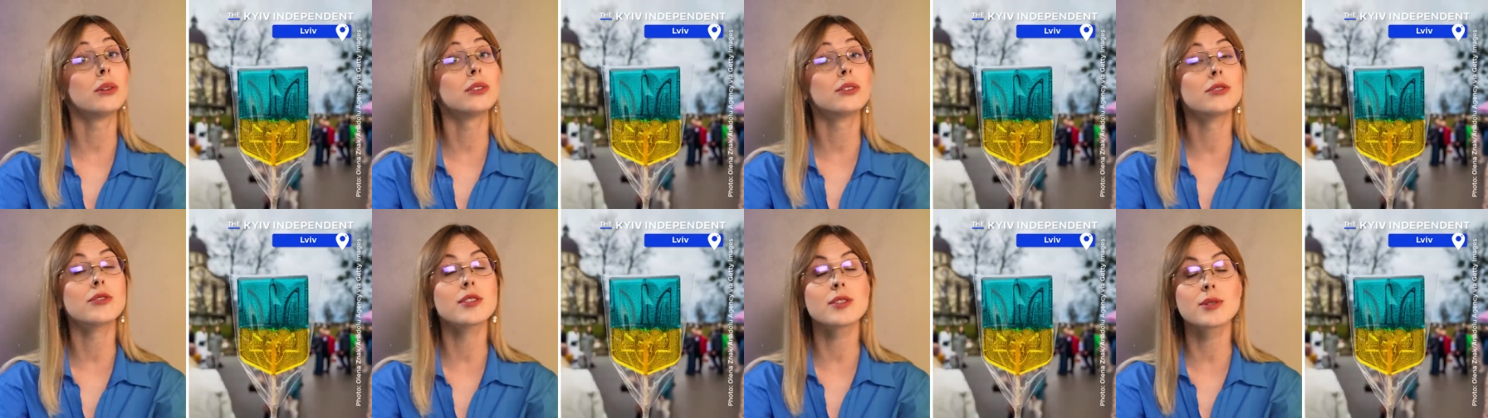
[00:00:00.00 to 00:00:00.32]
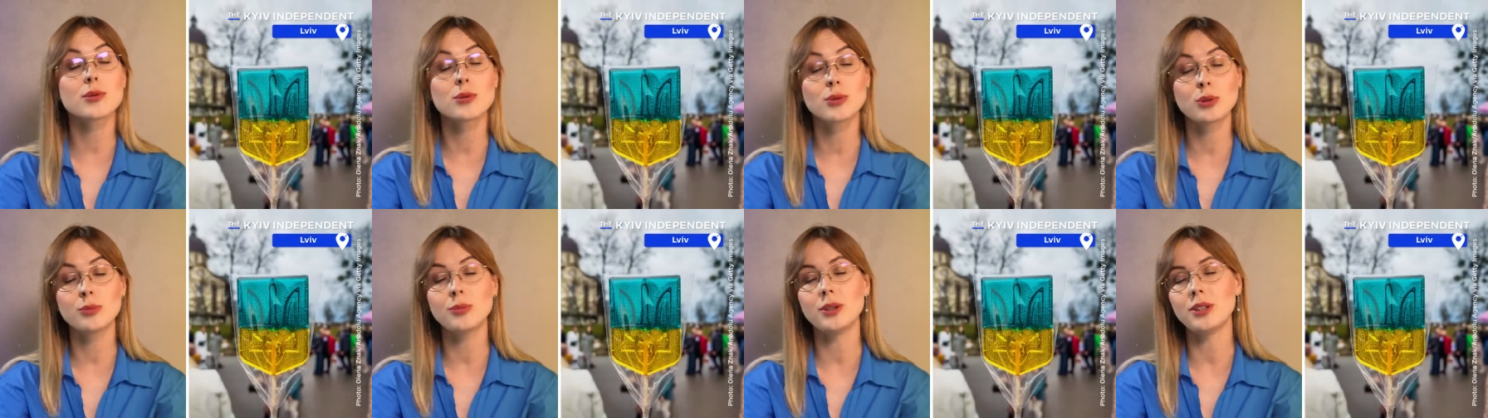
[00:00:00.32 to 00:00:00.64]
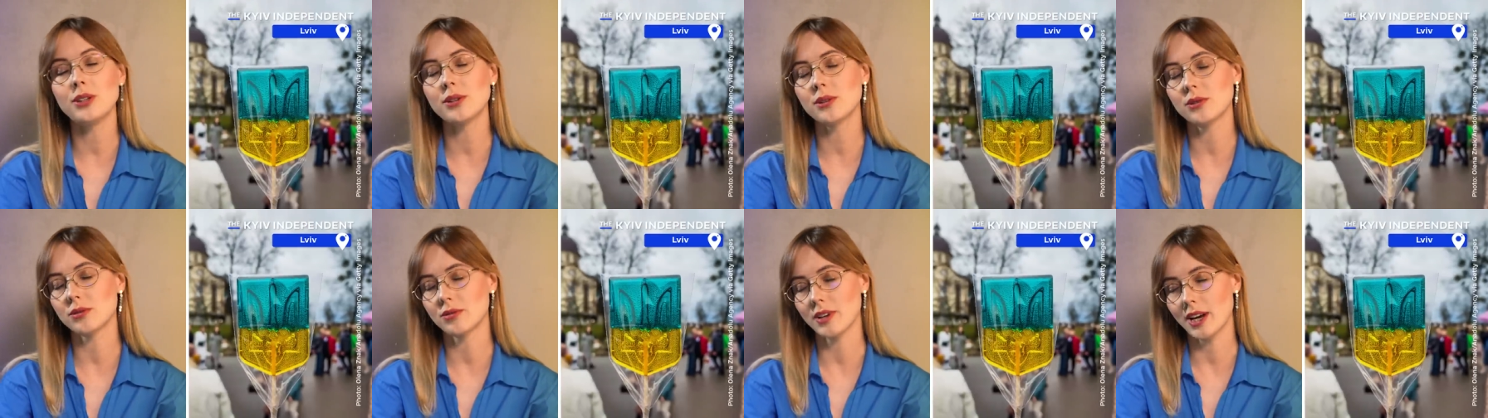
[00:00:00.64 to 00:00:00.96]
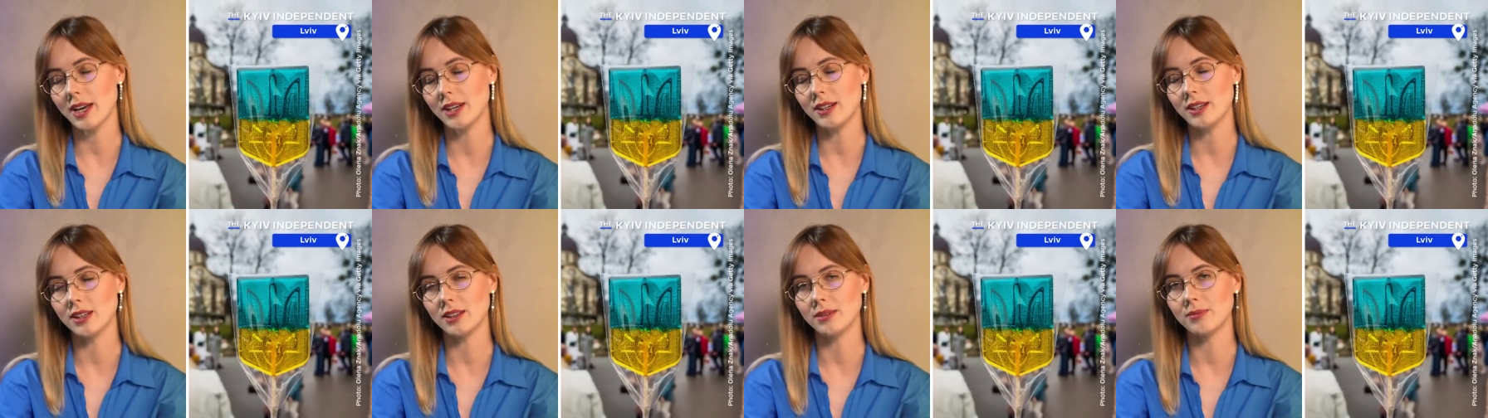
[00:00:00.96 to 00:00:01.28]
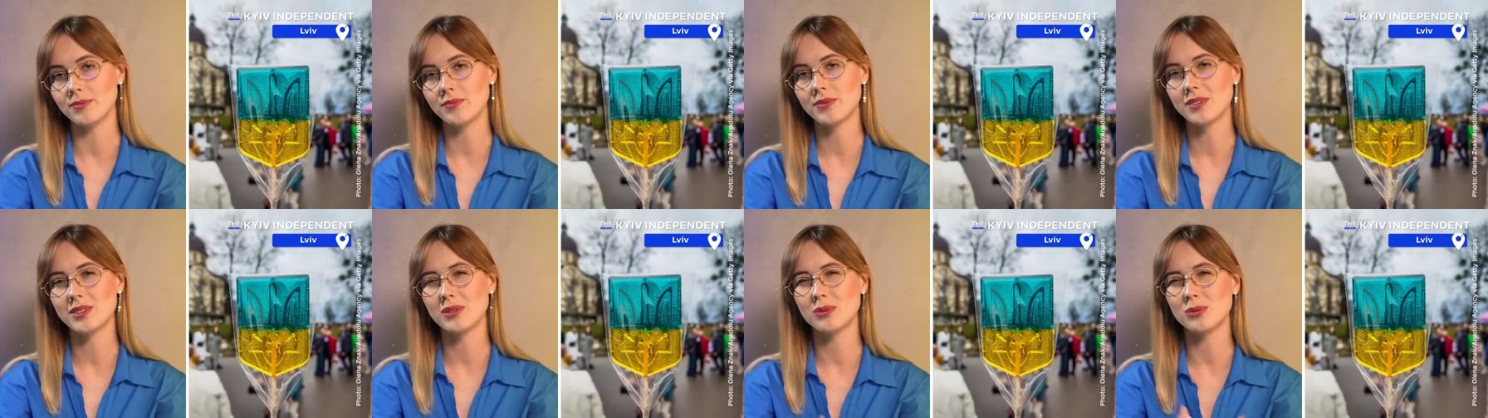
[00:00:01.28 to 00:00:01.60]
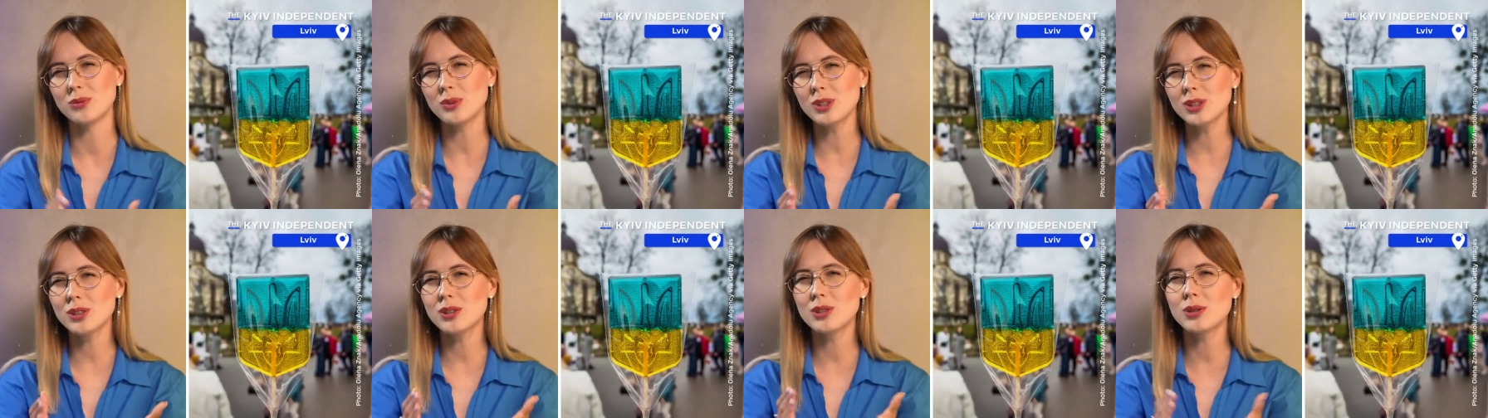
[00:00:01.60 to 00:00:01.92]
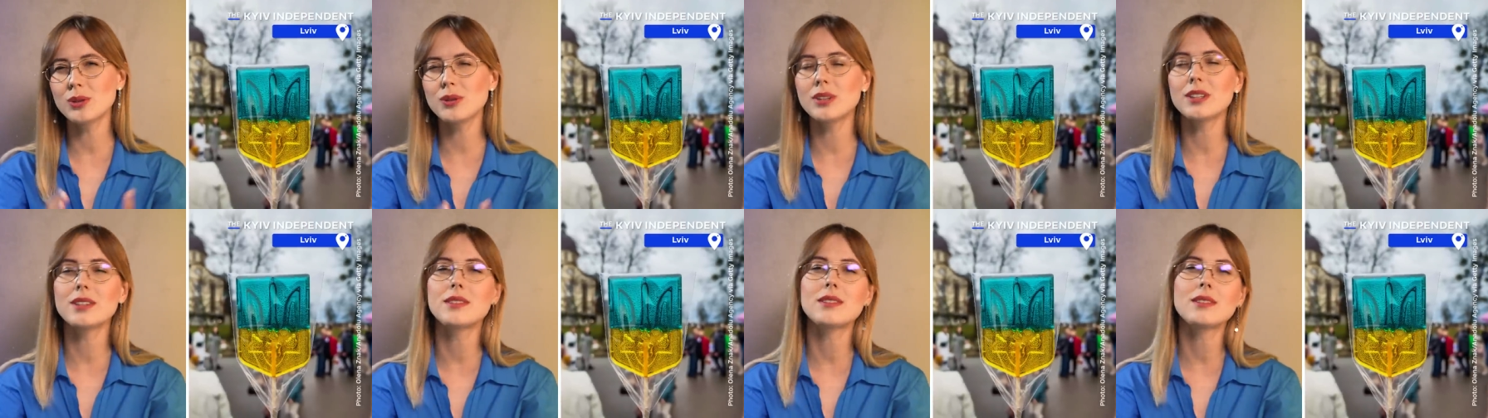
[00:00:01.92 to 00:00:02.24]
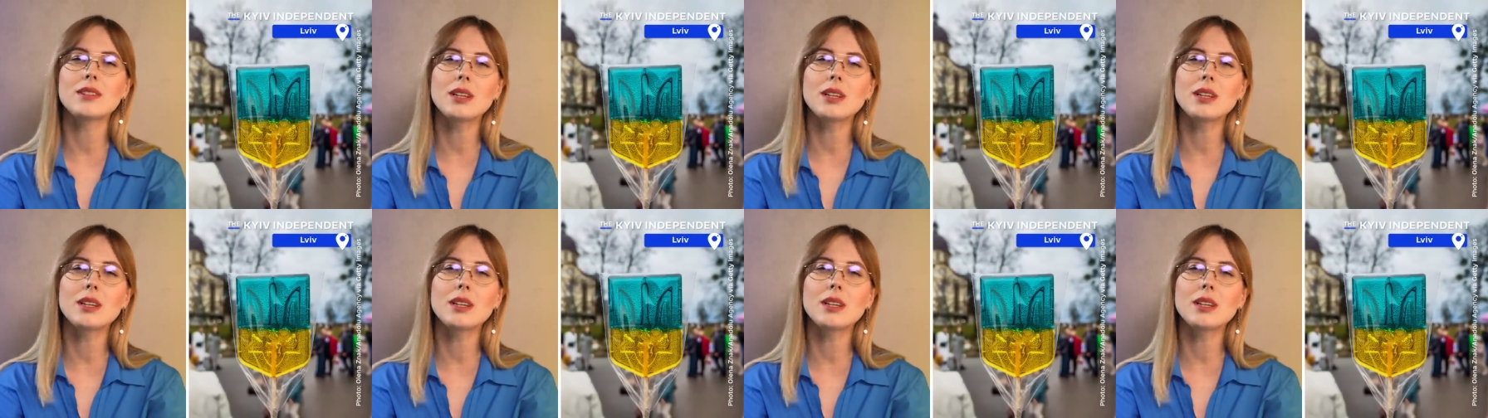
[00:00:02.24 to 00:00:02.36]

or tryzub in Ukrainian. What do these